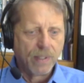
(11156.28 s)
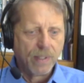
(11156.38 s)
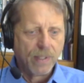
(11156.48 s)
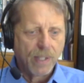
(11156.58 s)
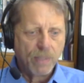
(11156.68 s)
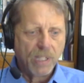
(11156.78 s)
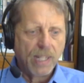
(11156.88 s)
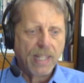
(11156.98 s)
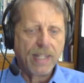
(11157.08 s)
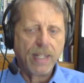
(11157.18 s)
I mean,
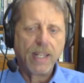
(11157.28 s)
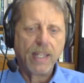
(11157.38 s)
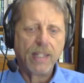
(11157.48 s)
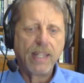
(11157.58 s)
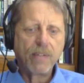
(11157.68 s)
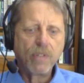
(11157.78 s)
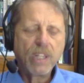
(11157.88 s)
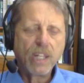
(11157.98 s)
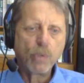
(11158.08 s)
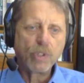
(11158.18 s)
and
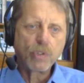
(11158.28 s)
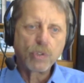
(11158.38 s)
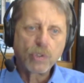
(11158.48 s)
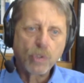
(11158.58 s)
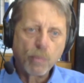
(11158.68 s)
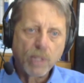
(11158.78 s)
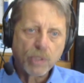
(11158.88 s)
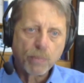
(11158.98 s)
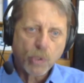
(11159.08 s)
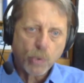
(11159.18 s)
everything was so
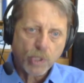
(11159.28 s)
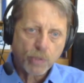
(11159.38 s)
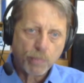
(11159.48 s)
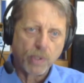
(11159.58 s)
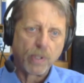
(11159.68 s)
much crisper